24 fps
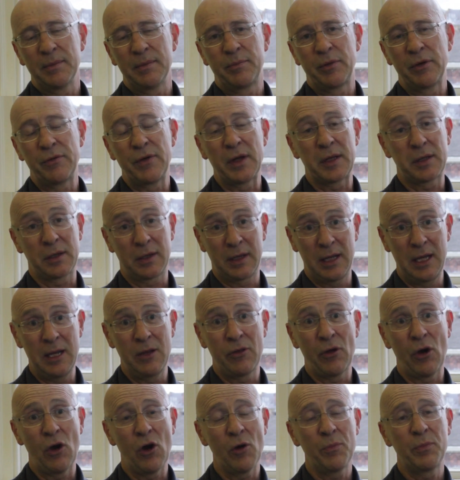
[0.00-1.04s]
Professor Keith
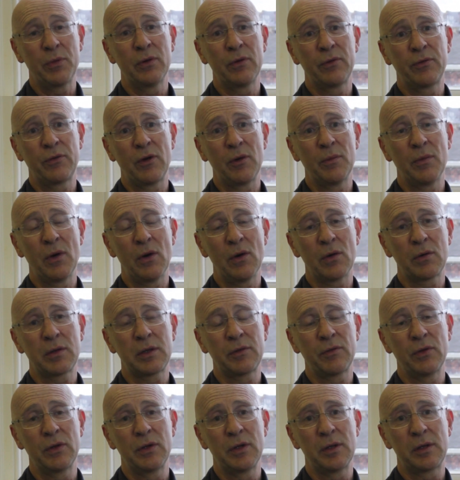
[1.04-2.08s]
Hopper from
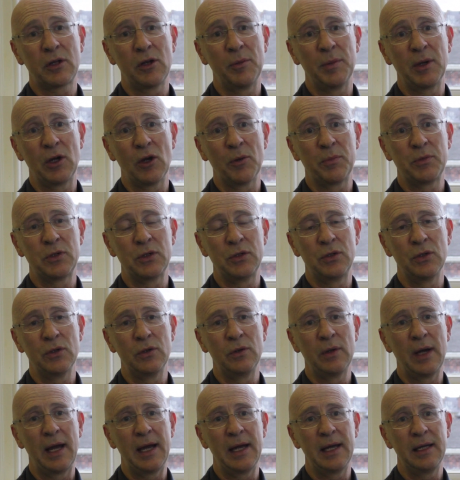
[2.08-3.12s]
Oxford is coming up to
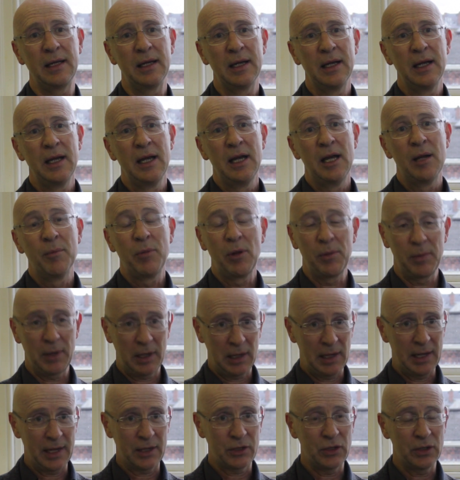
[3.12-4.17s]
do a public
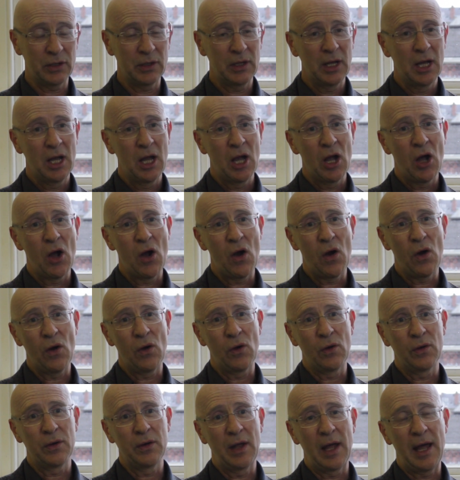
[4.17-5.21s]
lecture
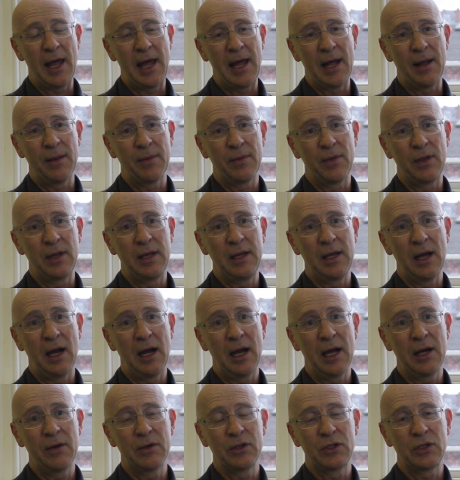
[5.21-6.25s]
on the
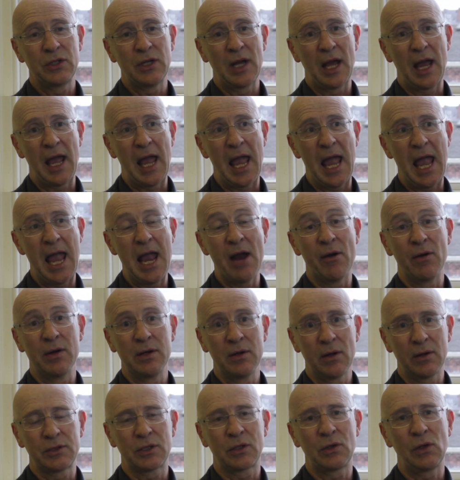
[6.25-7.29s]
Irish
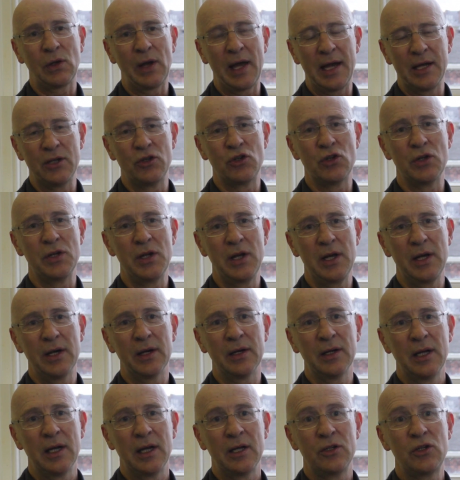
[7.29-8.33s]
aeronautical
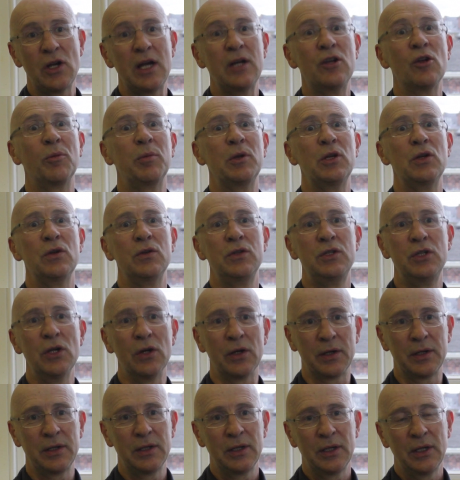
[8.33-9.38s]
engineer J.W.
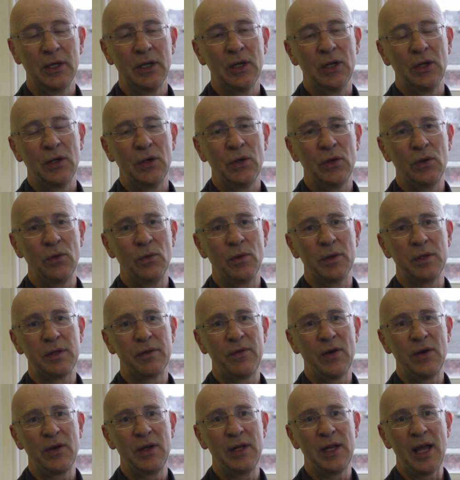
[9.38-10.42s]
Dunn, who was a
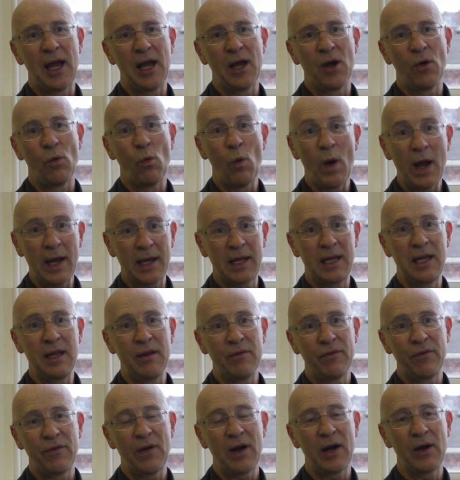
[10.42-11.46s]
very
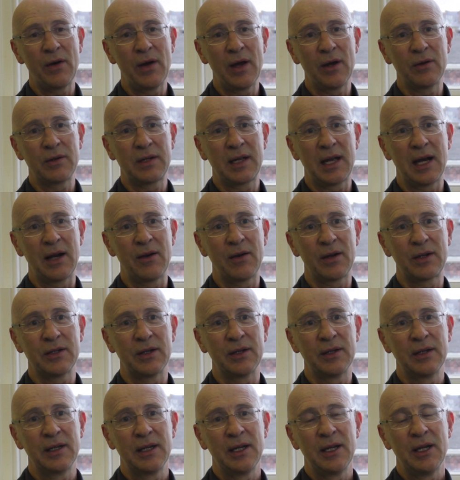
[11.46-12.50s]
wacky, far-out
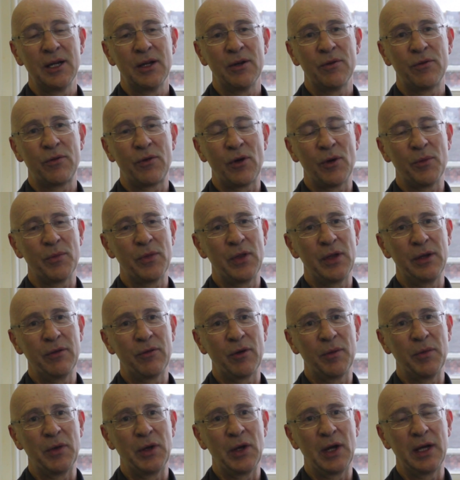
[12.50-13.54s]
character from the
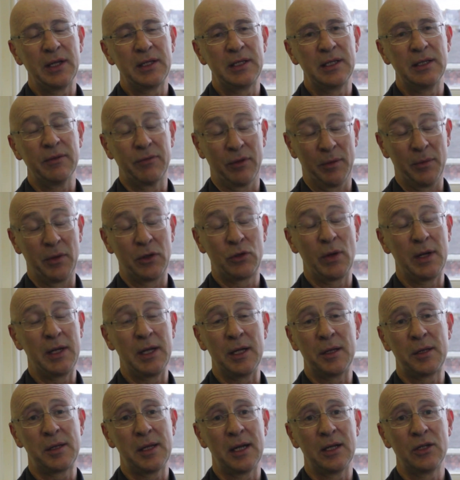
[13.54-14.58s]

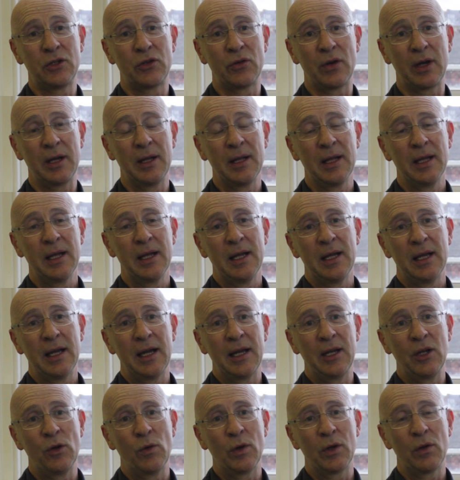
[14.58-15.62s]
20th century,
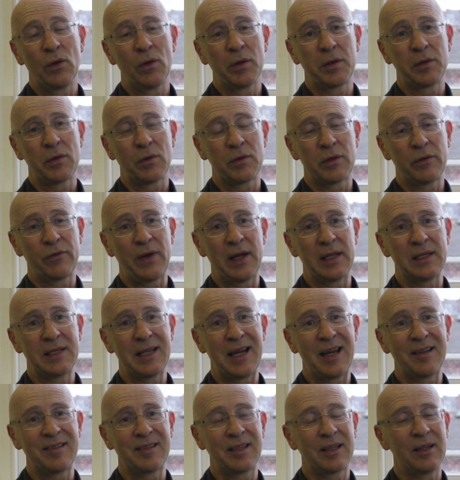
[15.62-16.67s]
and who had all sorts of
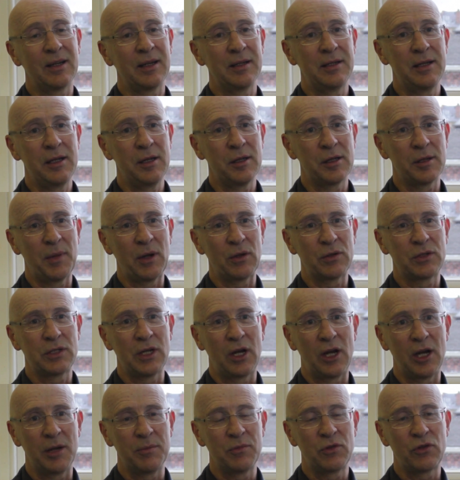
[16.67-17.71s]
fantastic ideas about
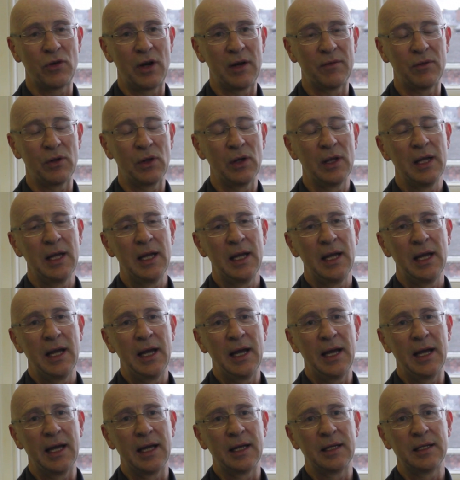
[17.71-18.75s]
time travel
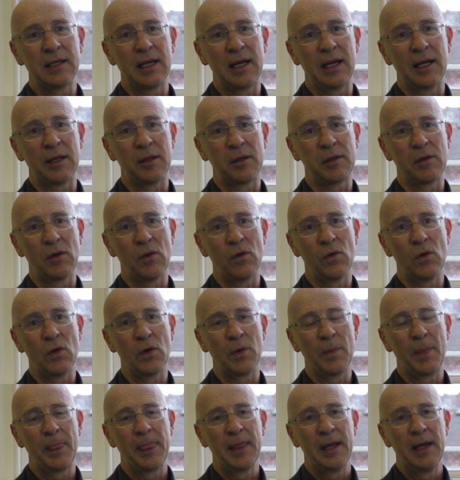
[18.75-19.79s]
and so
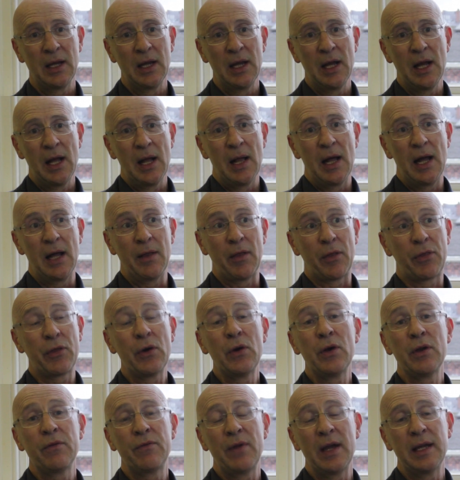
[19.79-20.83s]
on. The
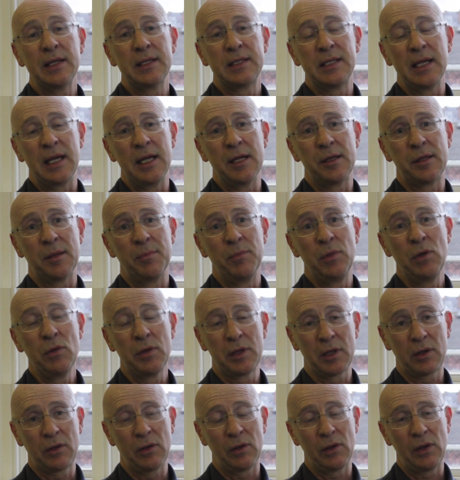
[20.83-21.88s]
third event is a
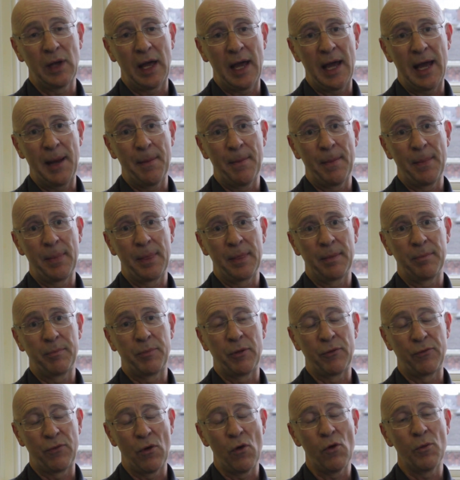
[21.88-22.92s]
musical
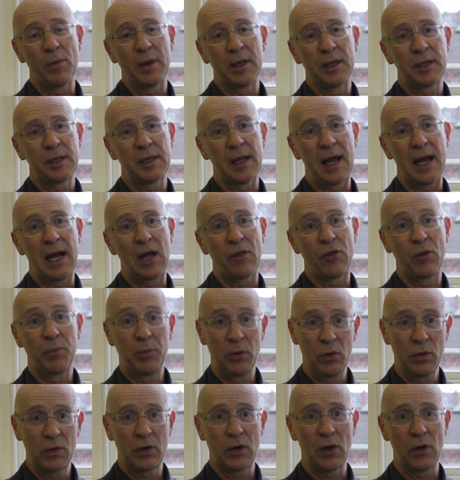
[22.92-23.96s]
performance at the
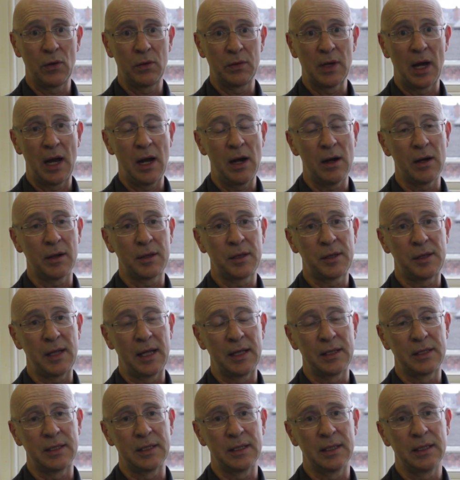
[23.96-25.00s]
Blue Coat Arts
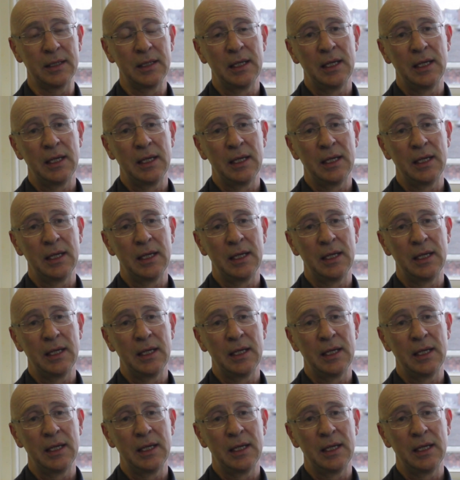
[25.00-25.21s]
Centre.